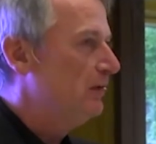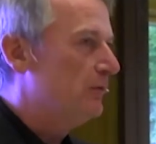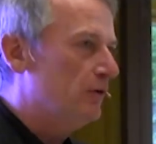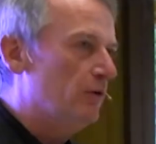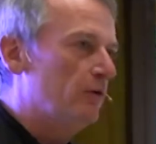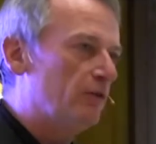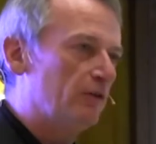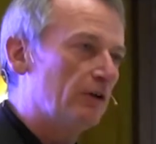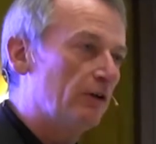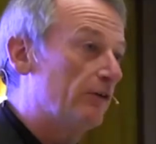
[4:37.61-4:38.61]
but
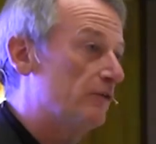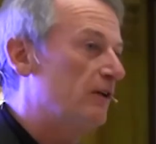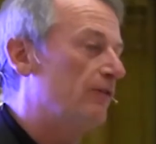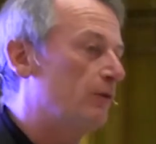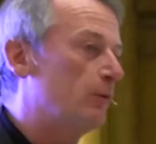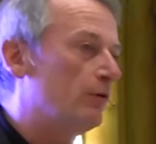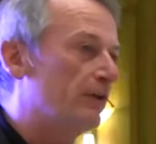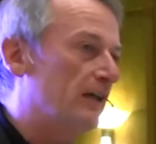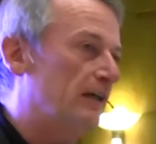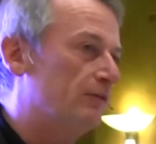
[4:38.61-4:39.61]
uses a lot of the stuff that we
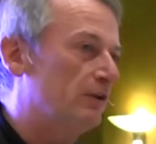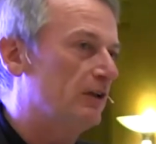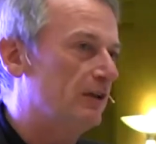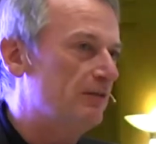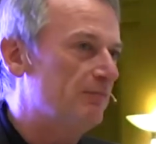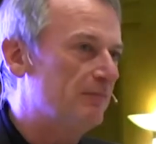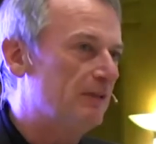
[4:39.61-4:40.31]
already have today.